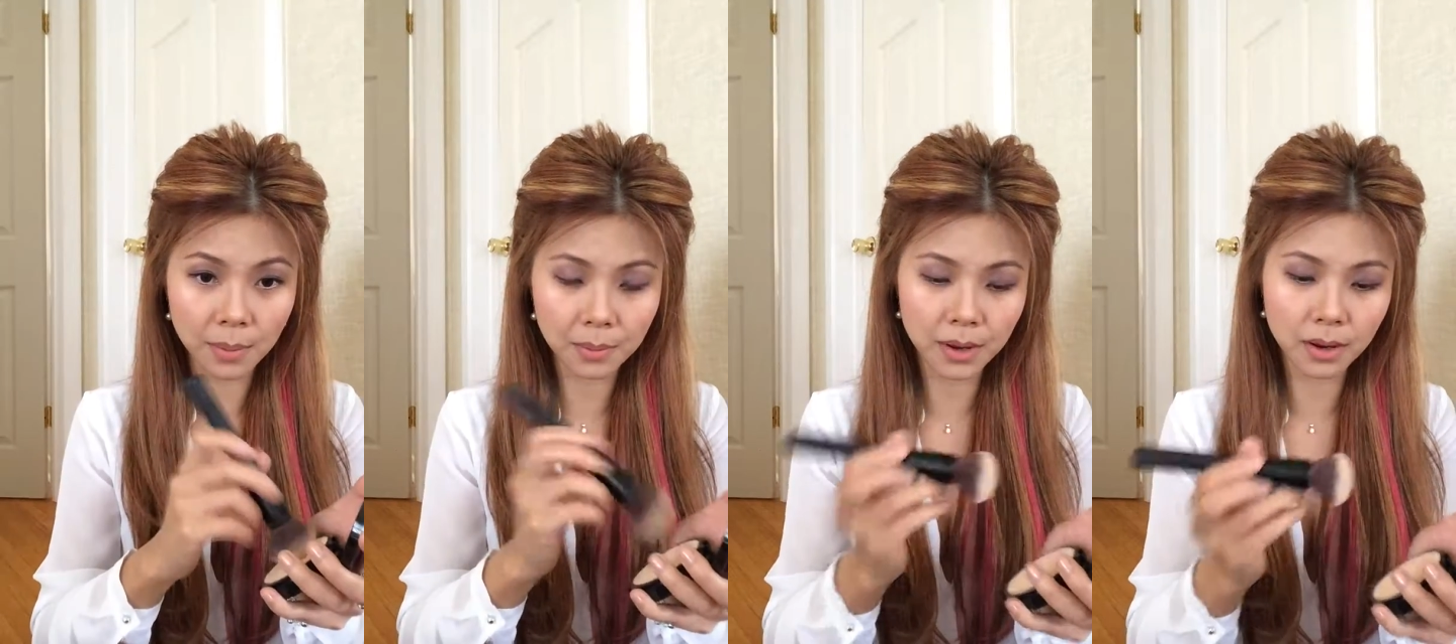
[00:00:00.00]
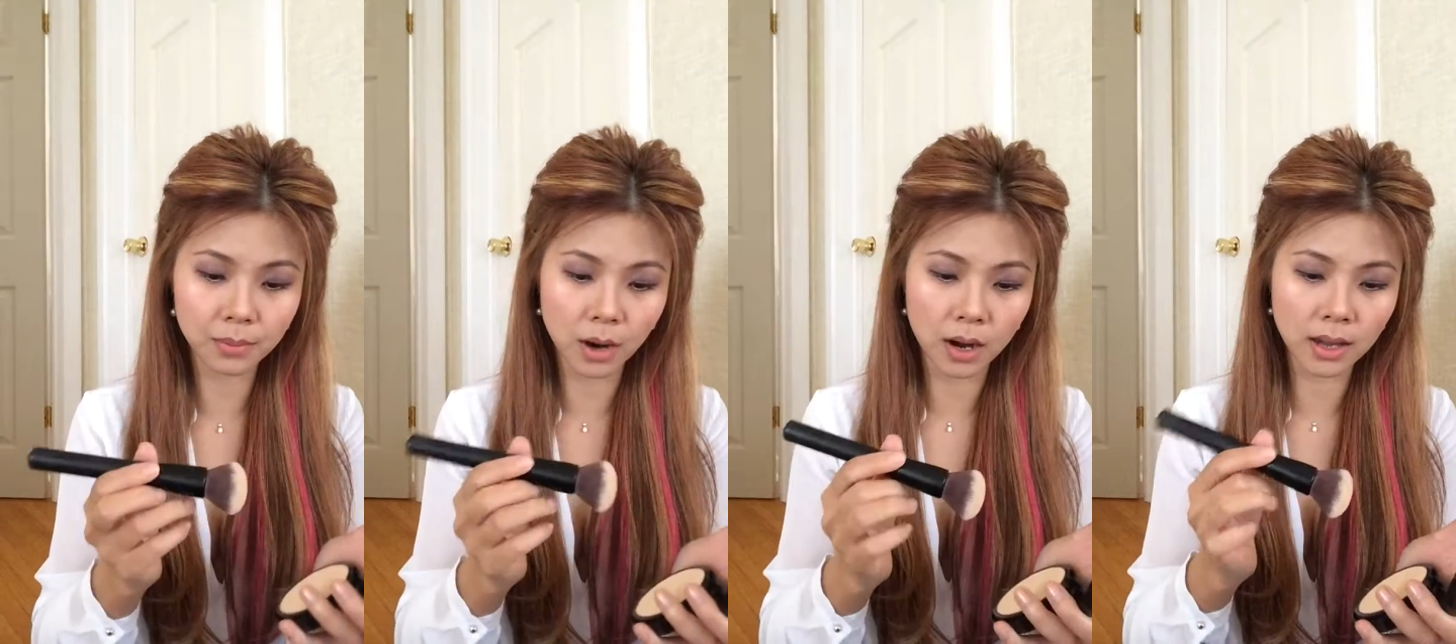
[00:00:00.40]
a bit of
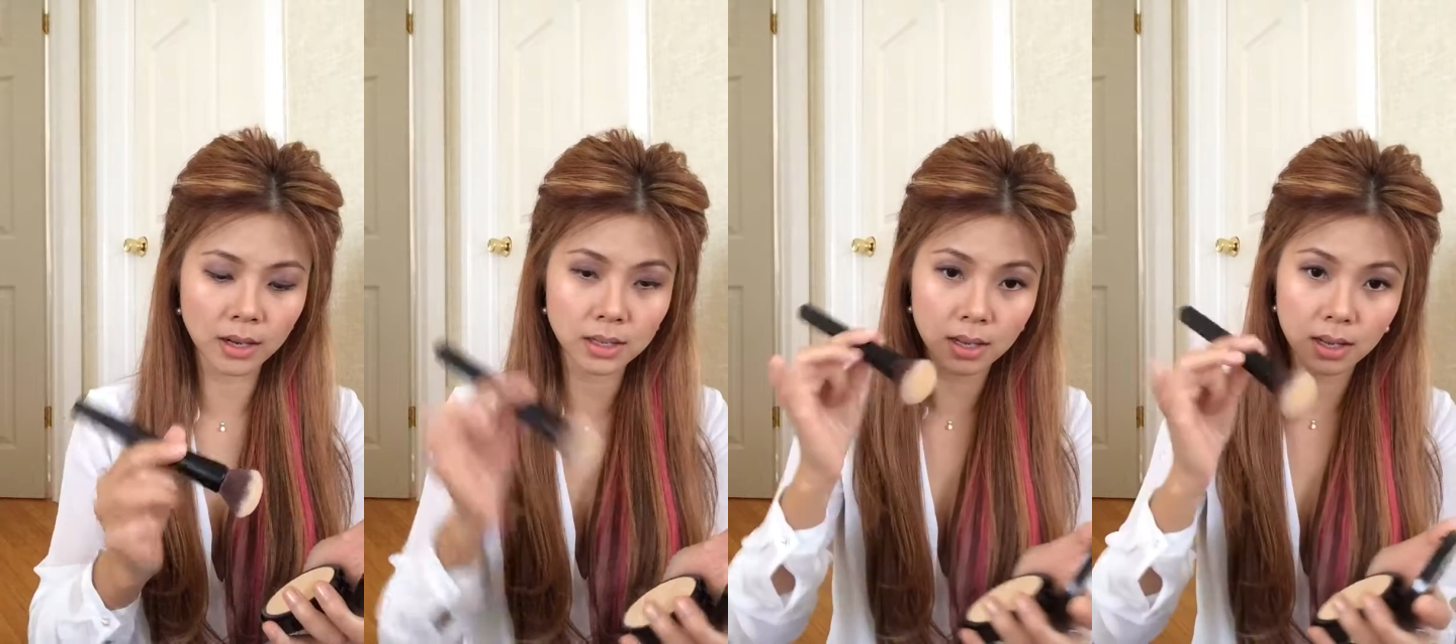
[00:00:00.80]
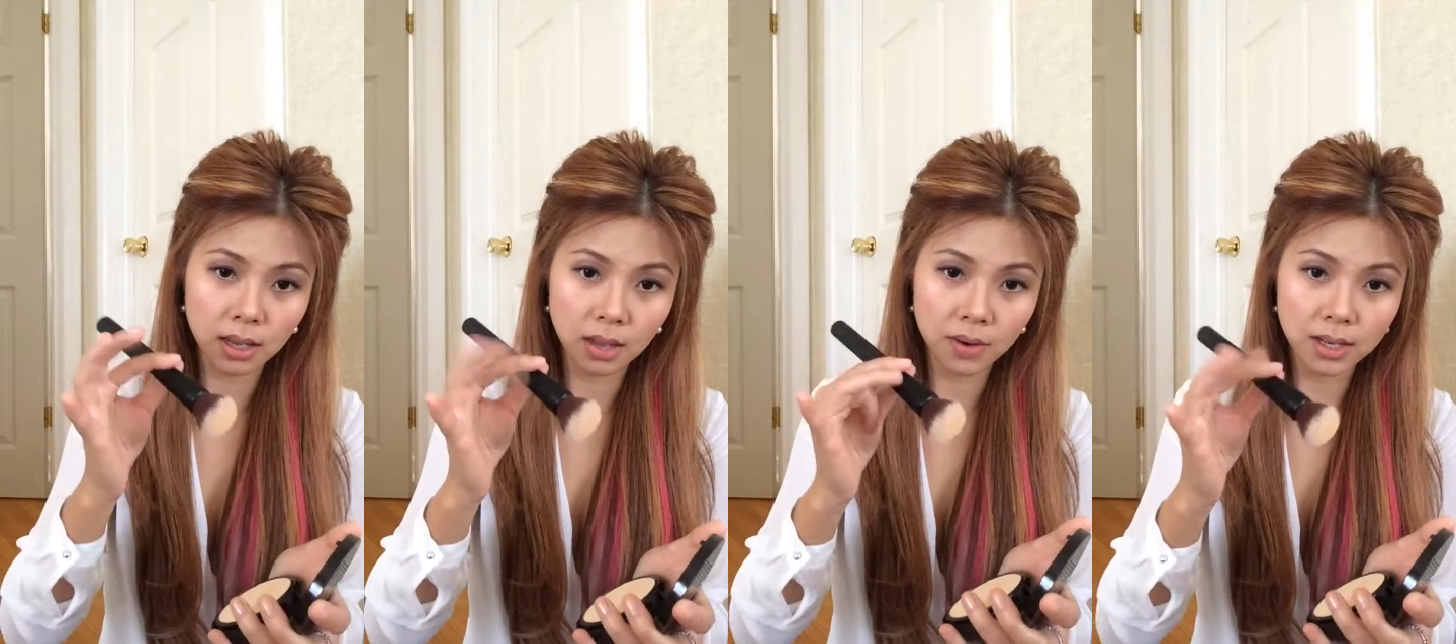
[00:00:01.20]
product,
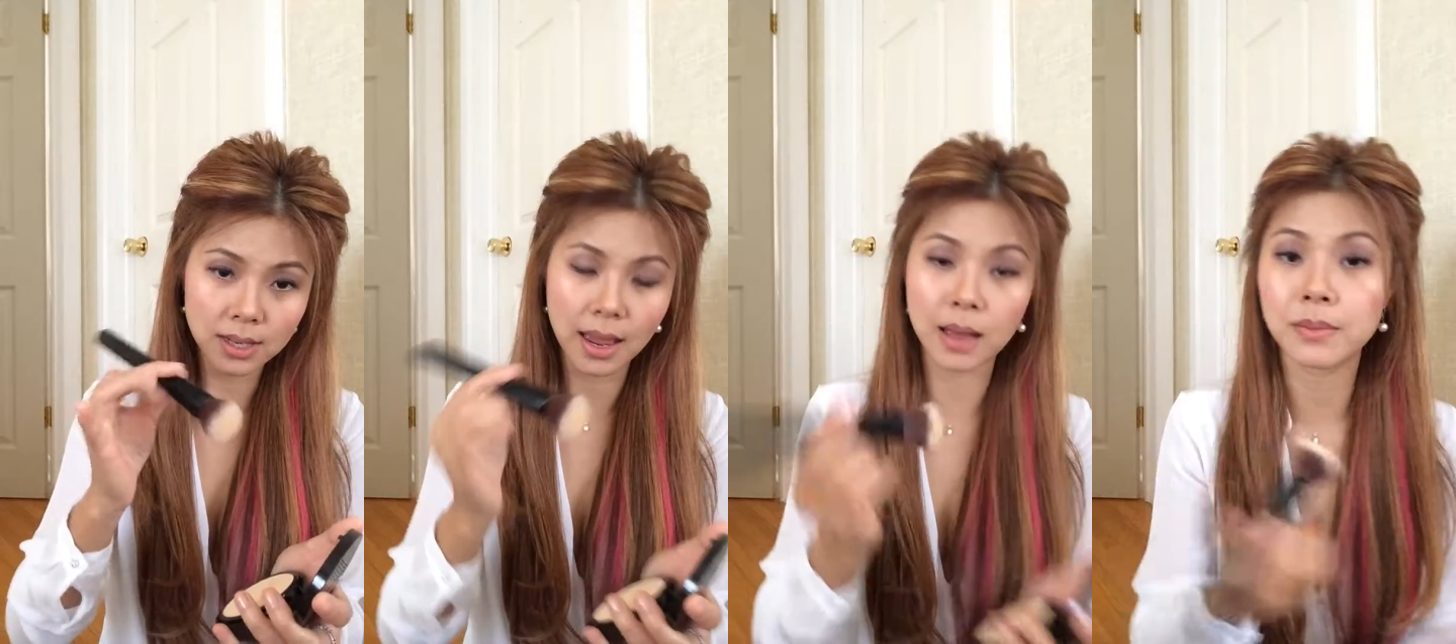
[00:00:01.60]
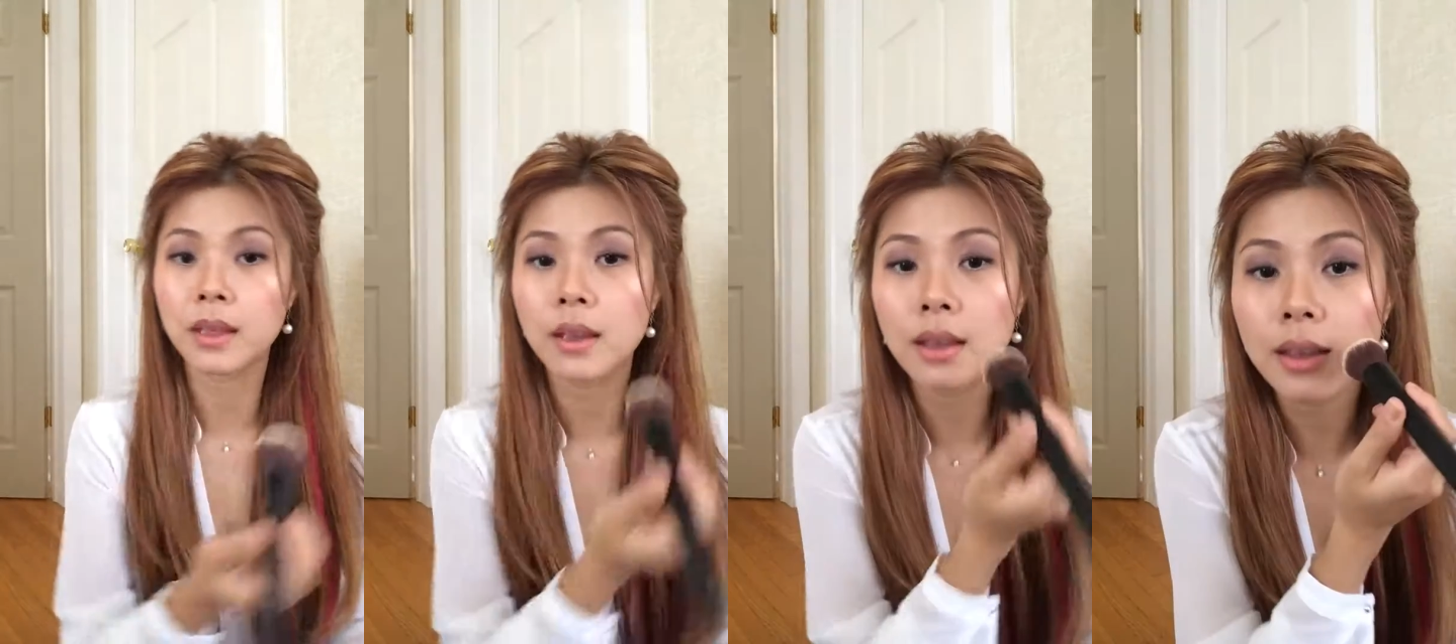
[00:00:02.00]
give it a tap,
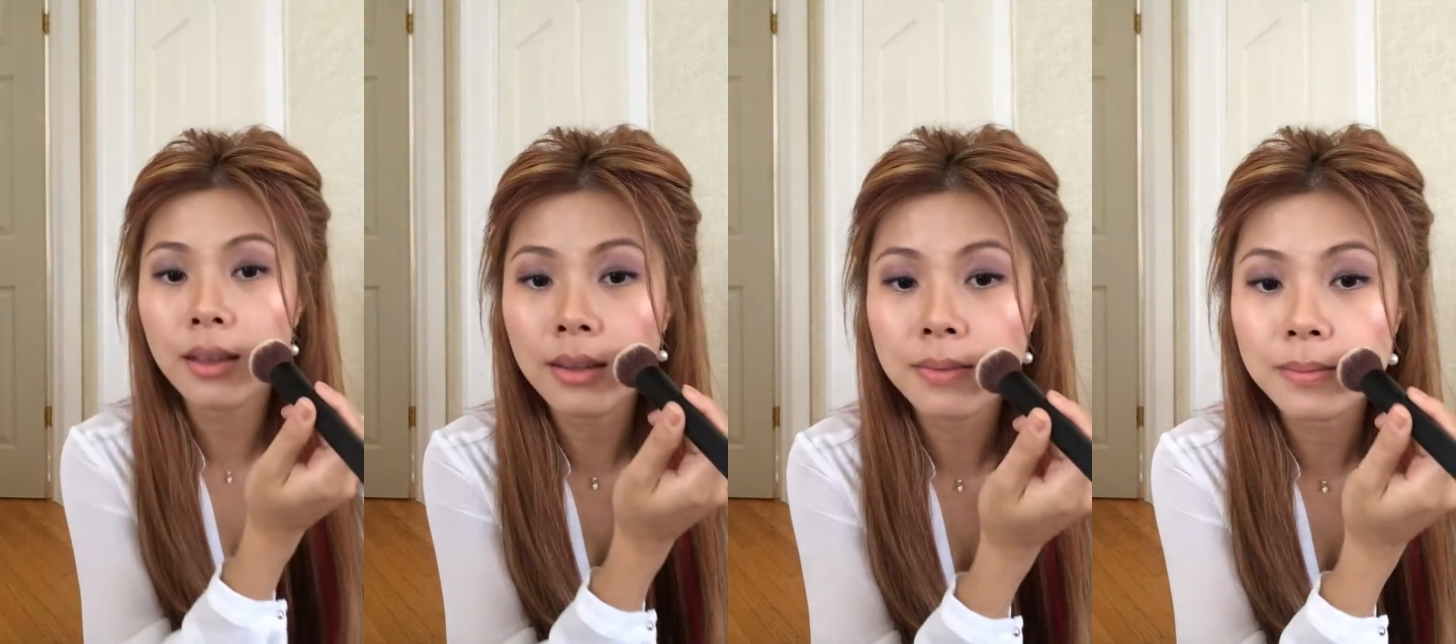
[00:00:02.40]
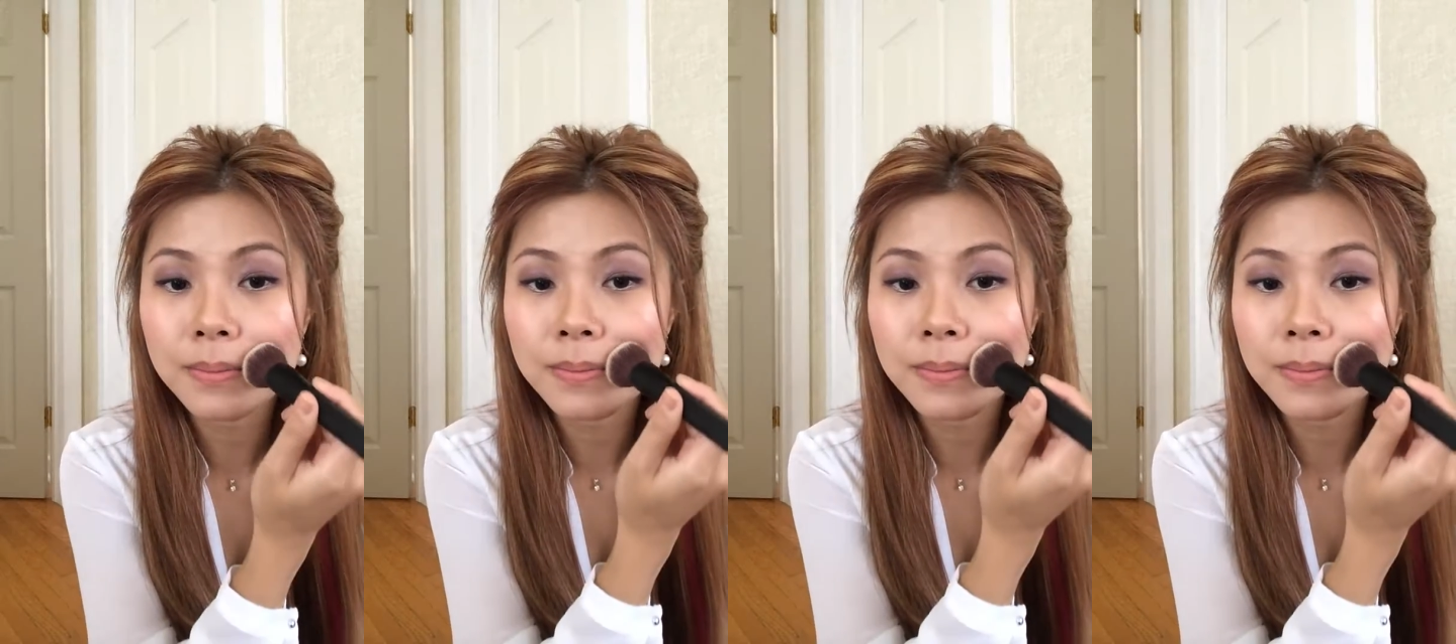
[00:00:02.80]
and